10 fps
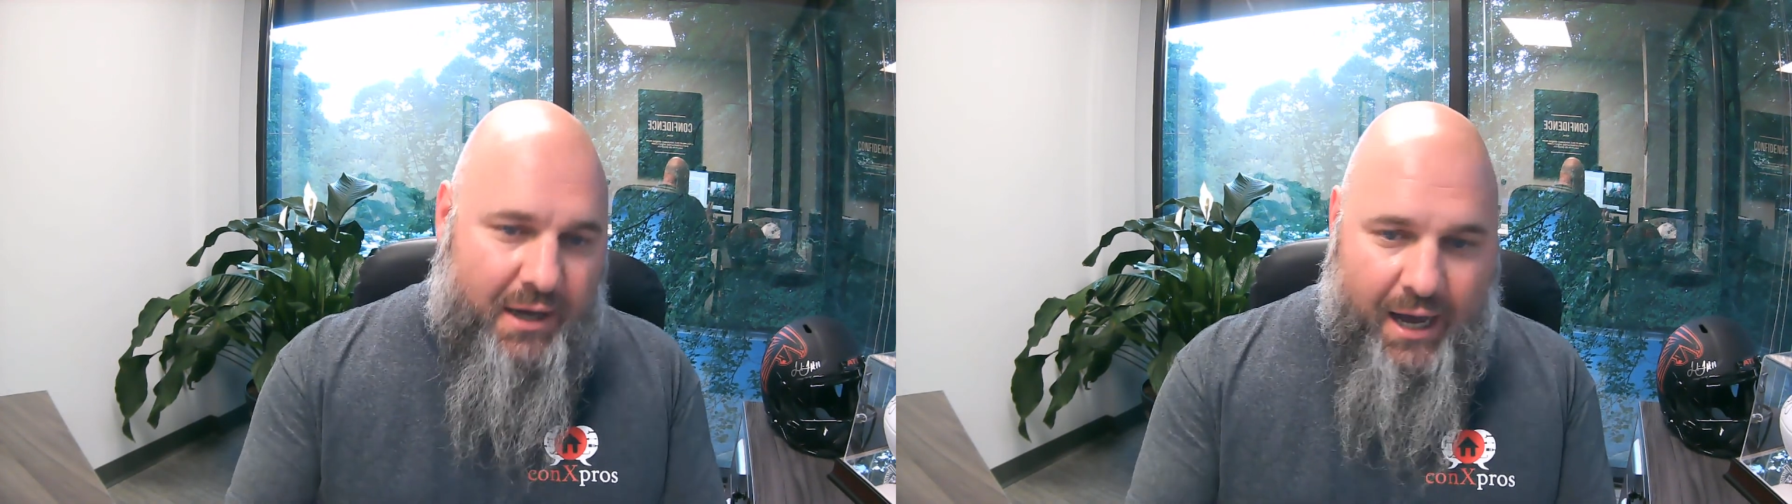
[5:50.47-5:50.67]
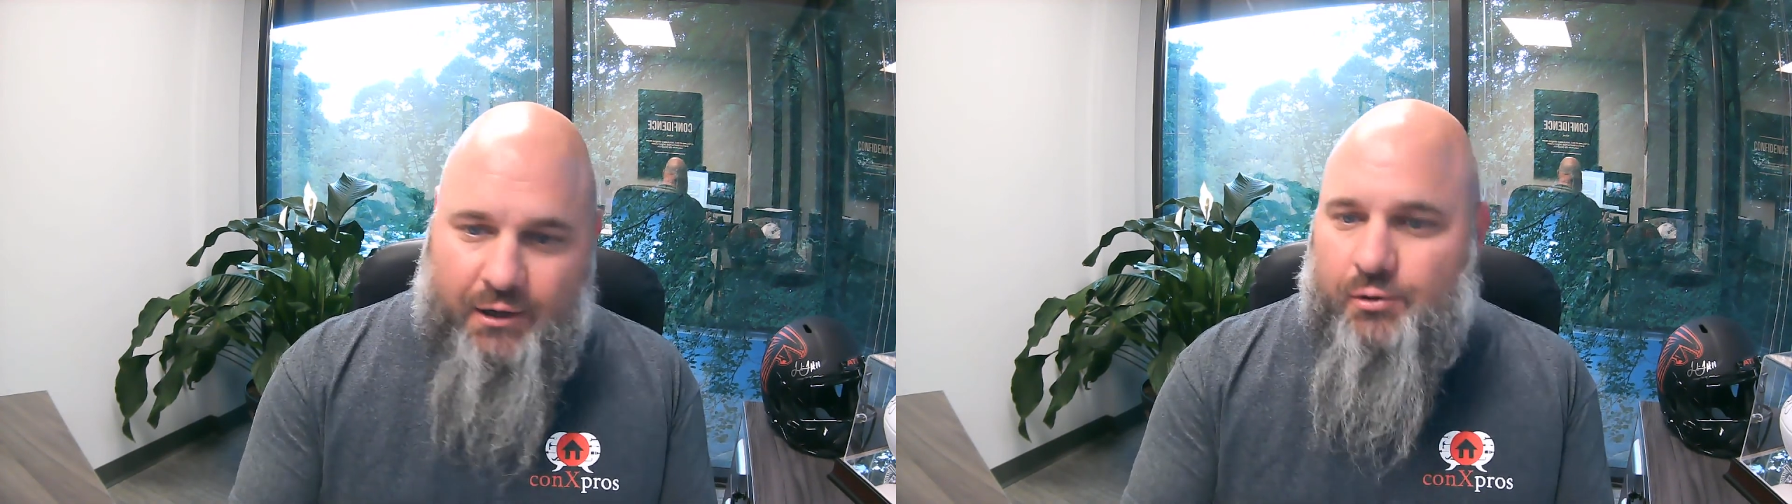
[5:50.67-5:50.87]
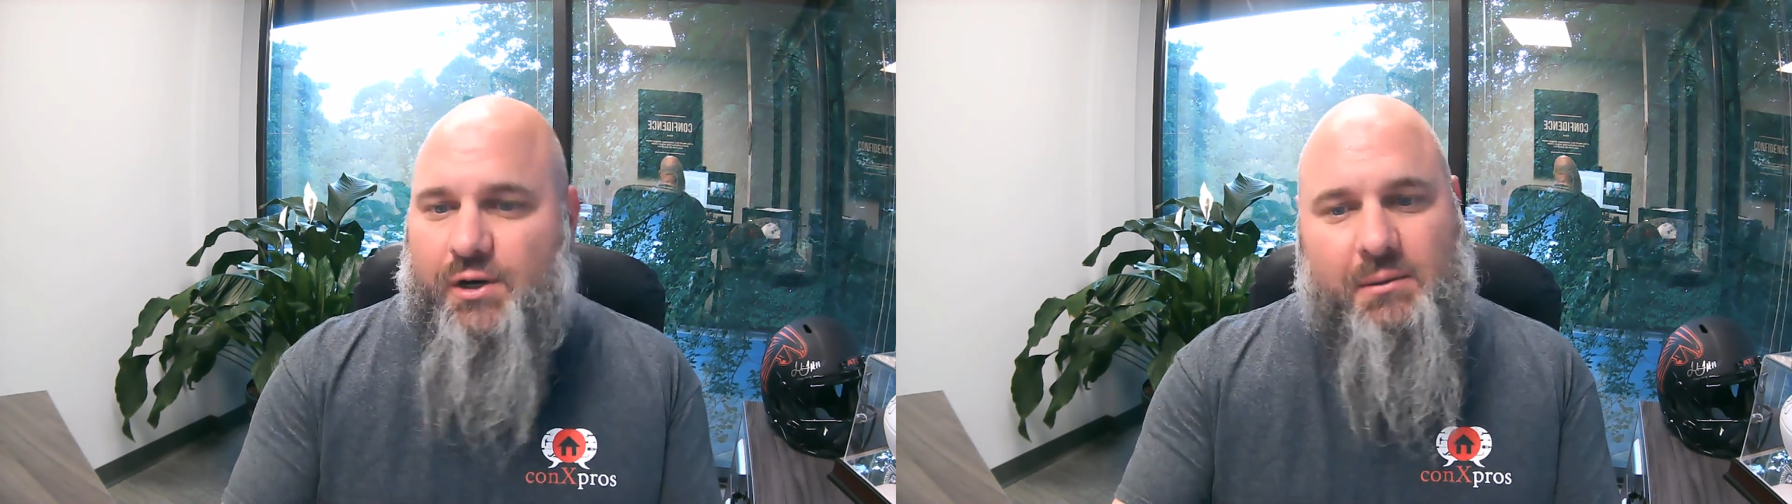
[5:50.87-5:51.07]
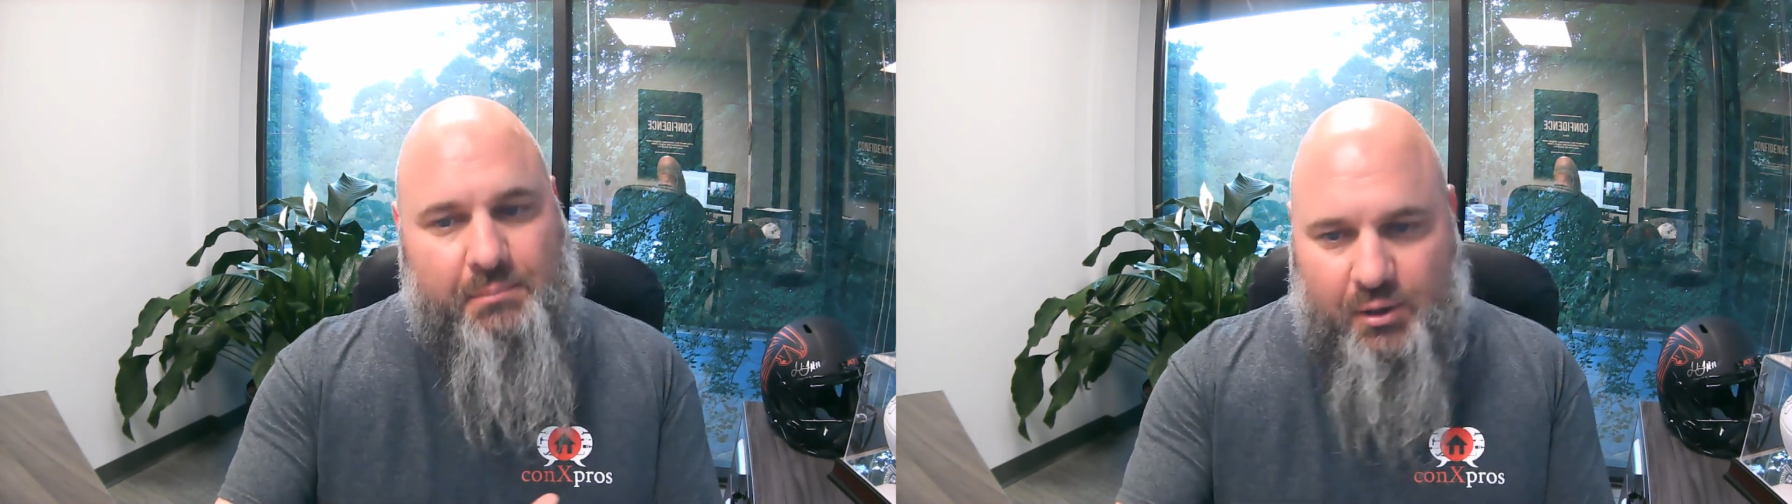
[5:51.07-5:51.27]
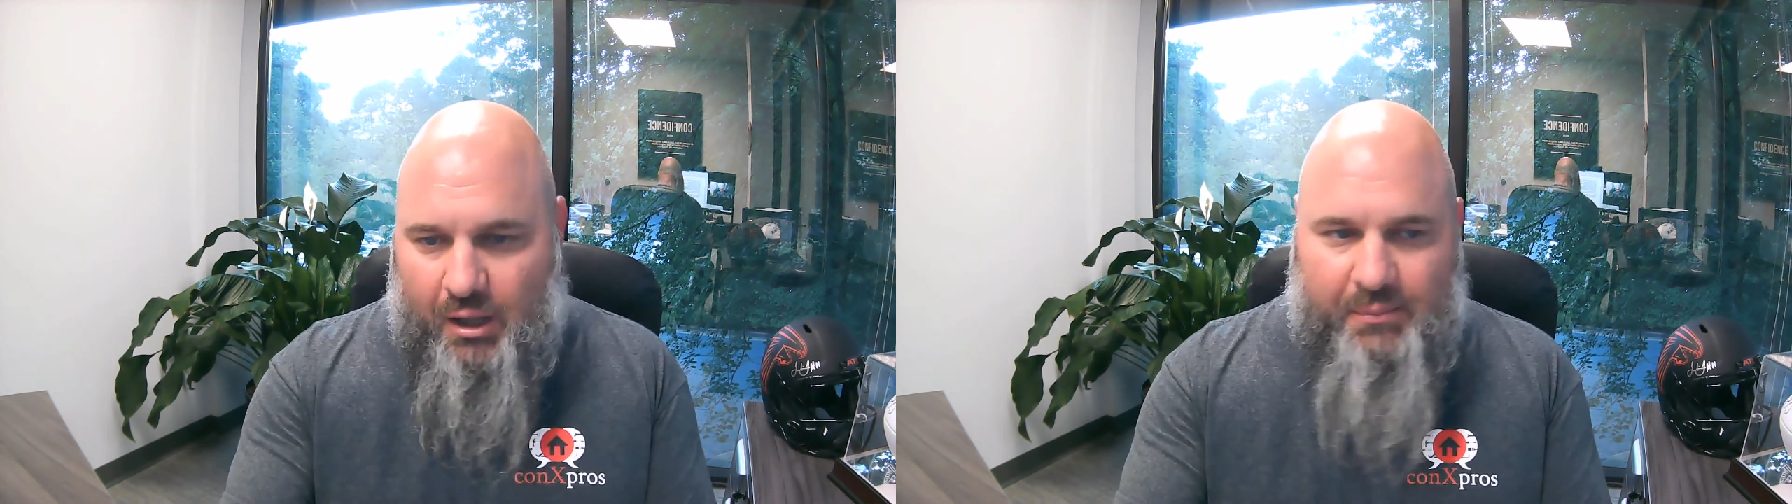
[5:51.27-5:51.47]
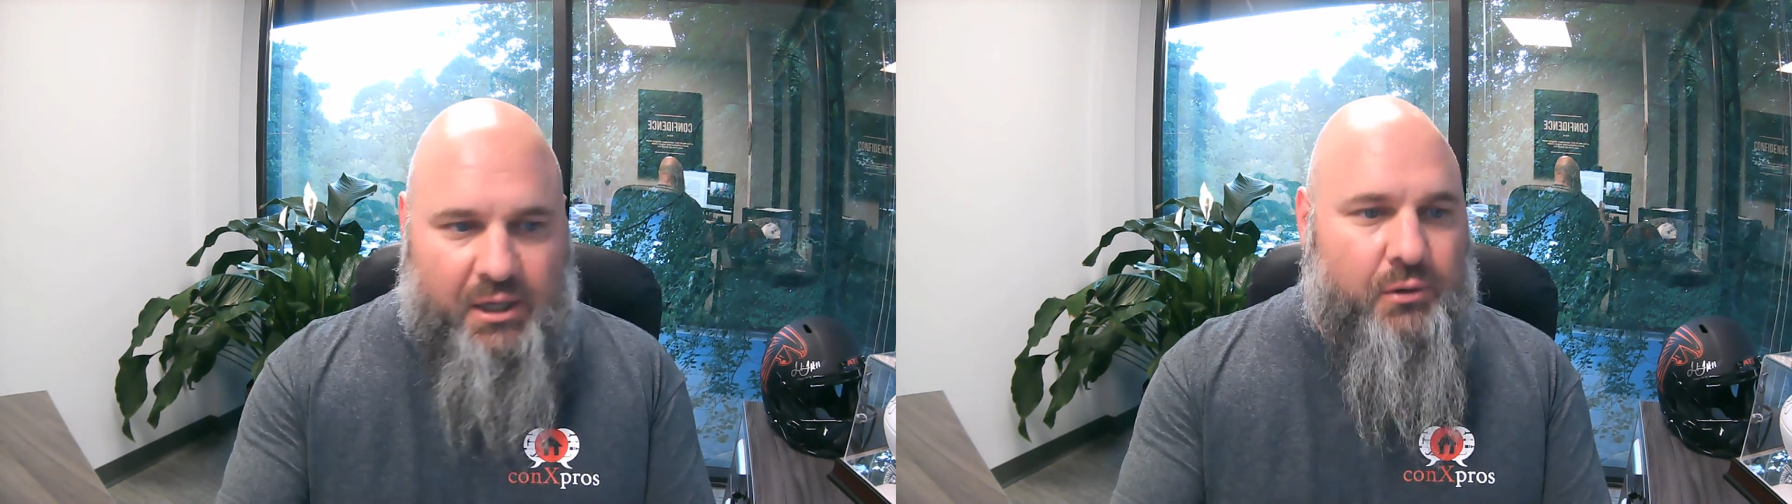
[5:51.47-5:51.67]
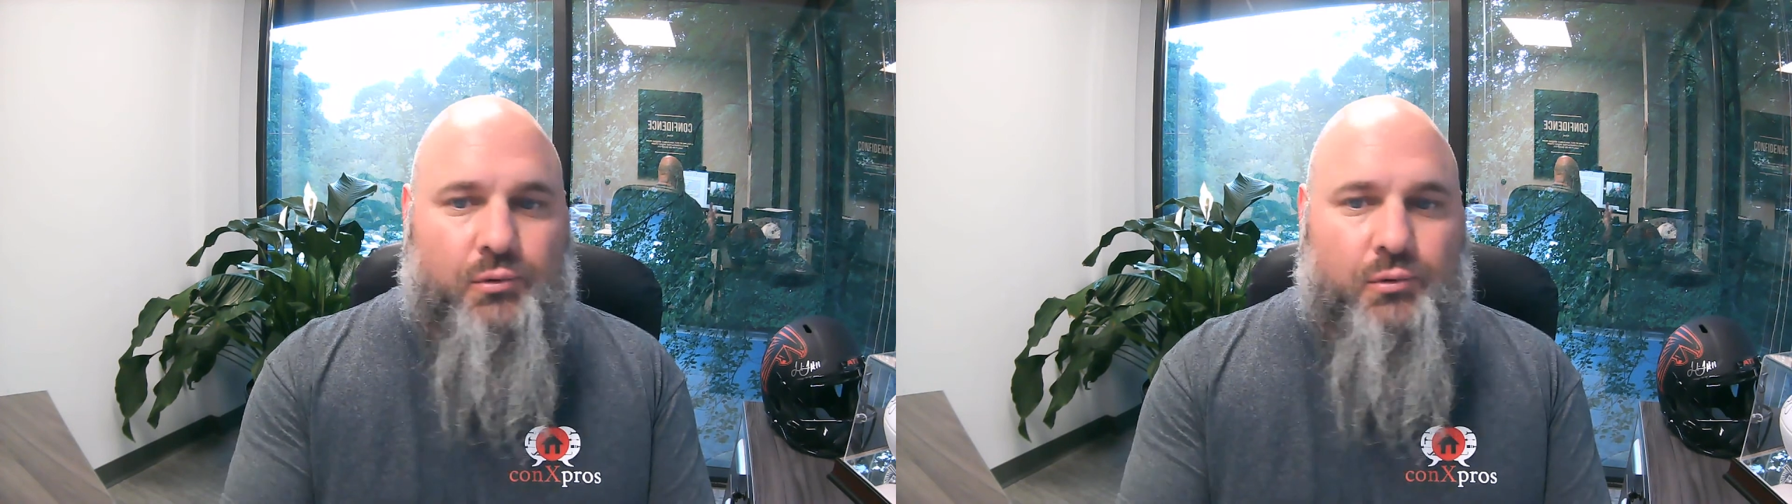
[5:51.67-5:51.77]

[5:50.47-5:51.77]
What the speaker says: concrete, plumbing,